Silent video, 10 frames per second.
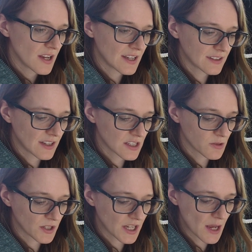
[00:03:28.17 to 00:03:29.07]
And
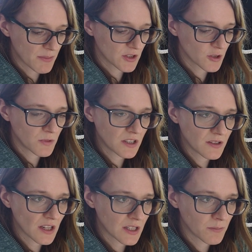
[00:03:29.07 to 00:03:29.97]
that's what happened to
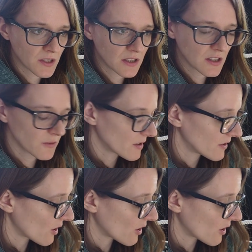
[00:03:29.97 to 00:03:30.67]
me at the beginning very